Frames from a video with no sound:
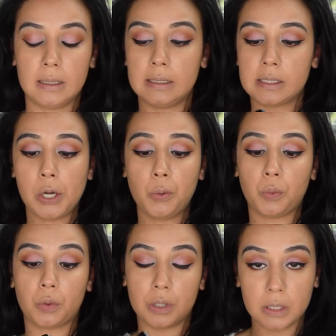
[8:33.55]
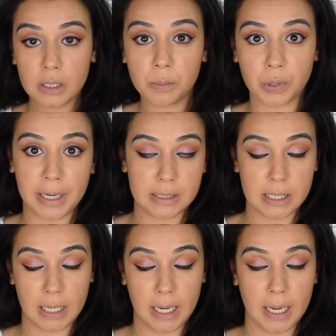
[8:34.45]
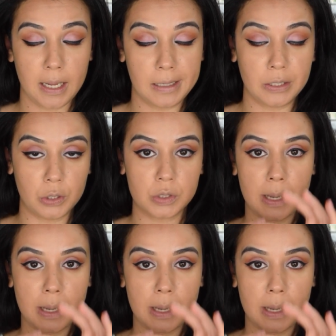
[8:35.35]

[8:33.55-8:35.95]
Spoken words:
Let's go really bright today and use